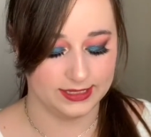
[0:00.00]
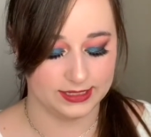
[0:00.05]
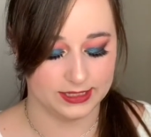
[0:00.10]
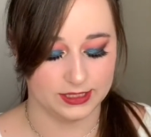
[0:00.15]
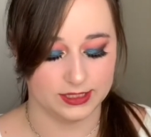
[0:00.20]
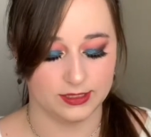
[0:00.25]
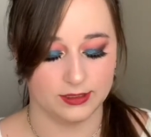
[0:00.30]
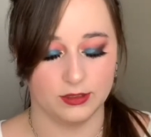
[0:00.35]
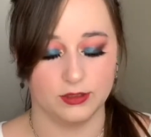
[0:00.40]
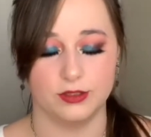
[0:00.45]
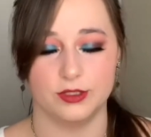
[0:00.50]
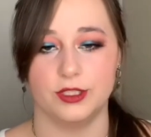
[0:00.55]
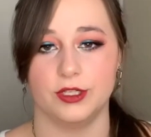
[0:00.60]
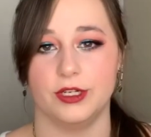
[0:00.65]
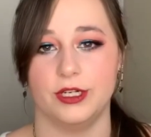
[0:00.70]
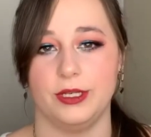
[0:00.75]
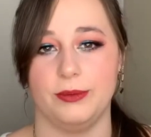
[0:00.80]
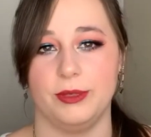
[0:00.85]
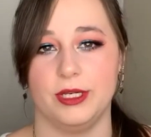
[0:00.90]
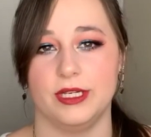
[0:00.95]
It's a little
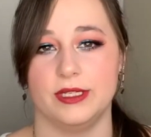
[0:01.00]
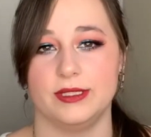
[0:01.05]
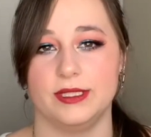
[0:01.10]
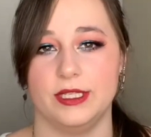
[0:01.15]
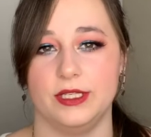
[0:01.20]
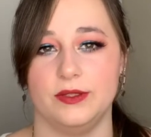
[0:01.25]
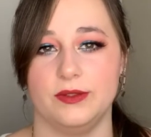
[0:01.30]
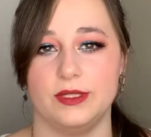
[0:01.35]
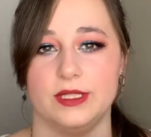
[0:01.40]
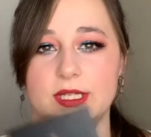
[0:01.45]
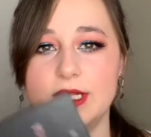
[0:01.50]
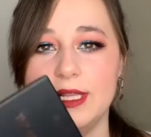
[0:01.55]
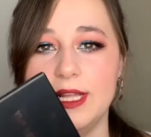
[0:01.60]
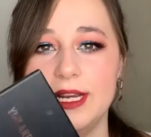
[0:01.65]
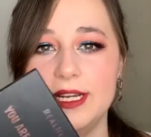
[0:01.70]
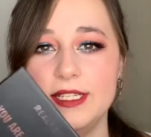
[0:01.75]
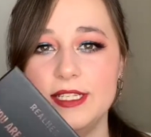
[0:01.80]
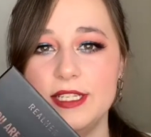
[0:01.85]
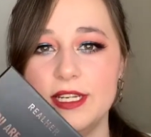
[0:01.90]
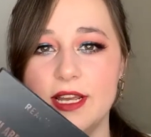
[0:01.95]
dirty because I used it
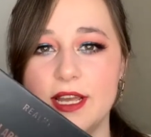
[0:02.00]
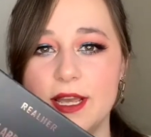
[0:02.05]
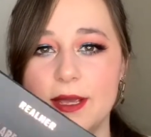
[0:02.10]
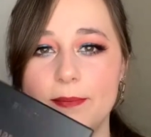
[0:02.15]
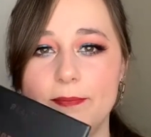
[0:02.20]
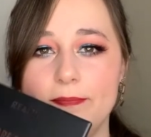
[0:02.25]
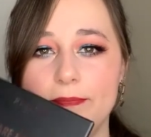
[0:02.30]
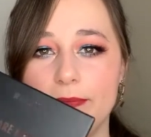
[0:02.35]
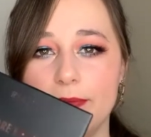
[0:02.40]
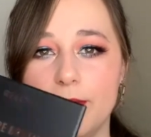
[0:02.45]
last time,